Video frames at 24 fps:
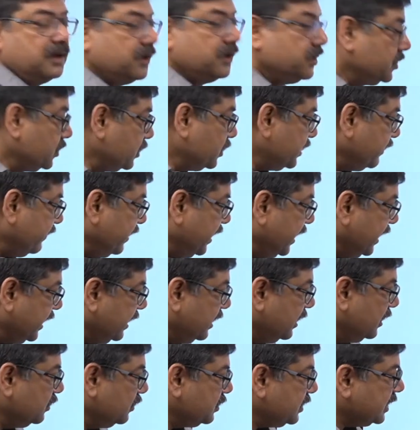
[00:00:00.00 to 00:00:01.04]
So 17
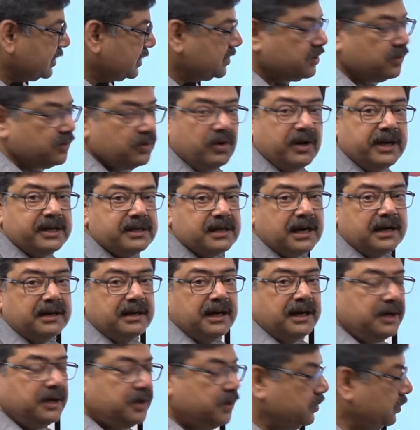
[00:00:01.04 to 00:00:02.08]
into 6, you know, is
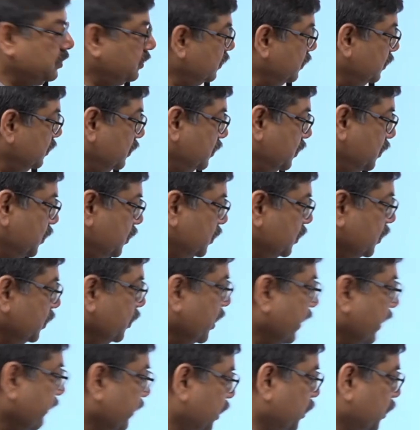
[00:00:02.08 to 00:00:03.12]
102. So you
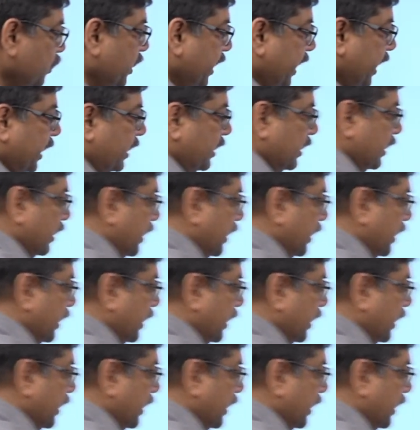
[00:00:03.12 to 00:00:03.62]
have a 2 here,